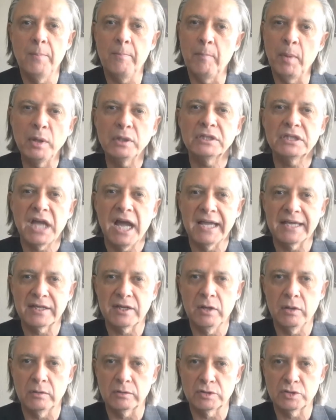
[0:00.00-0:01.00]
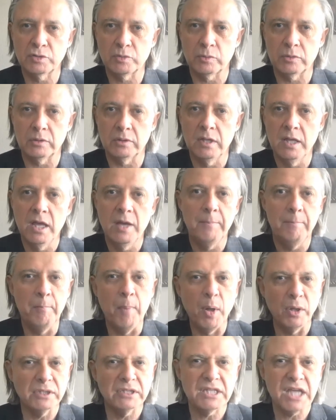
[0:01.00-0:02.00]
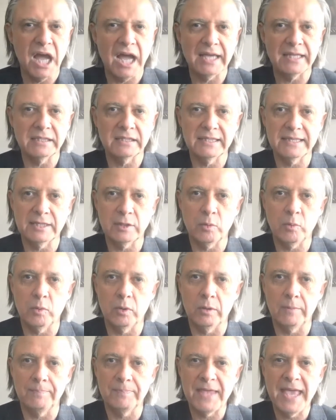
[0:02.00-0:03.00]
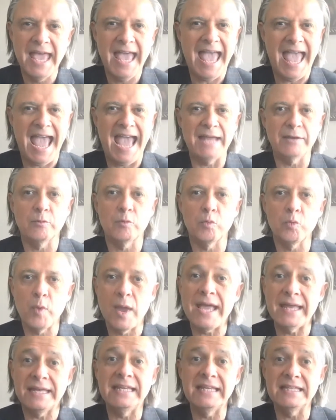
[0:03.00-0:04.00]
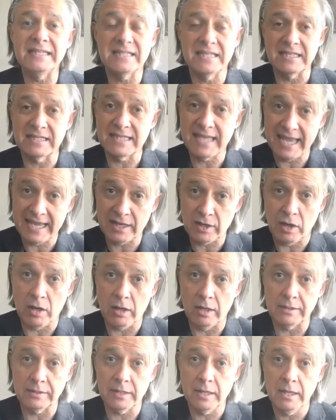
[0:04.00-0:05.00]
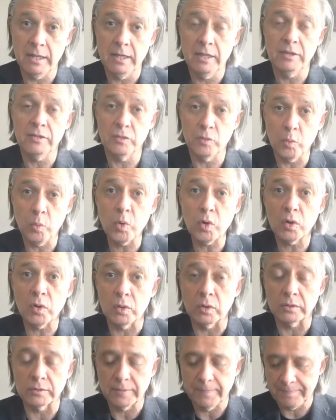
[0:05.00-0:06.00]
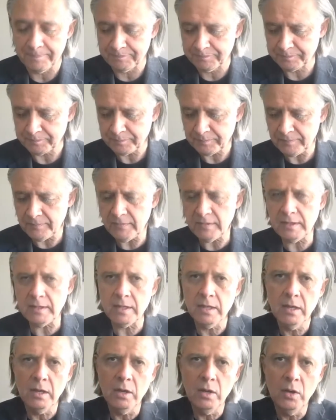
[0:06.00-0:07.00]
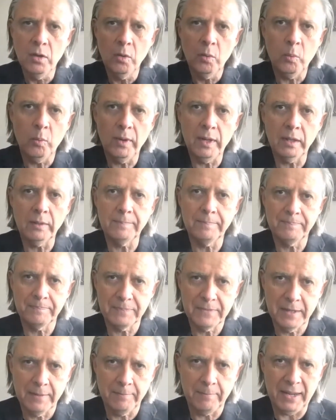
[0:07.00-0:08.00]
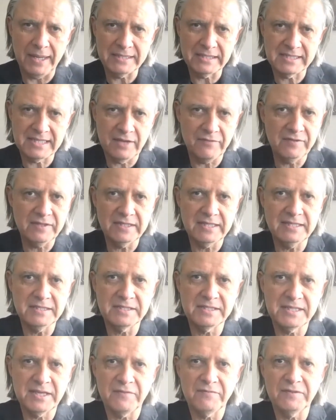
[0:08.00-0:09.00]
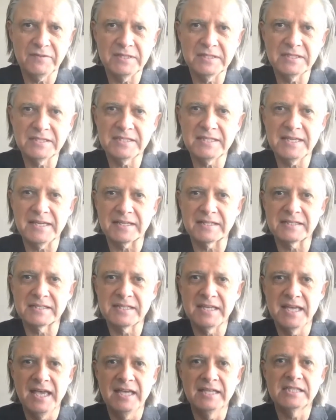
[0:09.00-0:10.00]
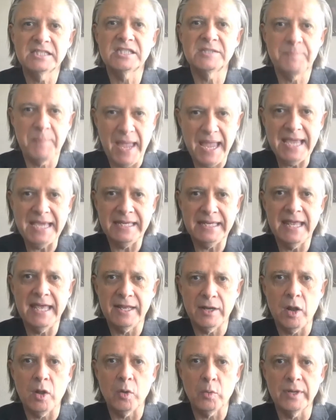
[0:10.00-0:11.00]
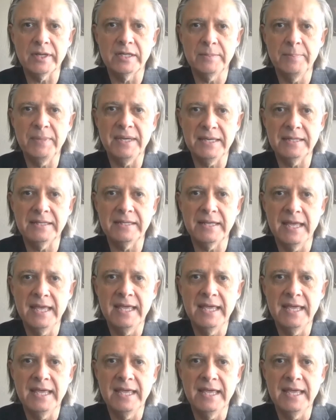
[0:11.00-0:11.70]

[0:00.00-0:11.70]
multicultural, multilingual, and ready to take on the world. Well, by 1776, Spain had already been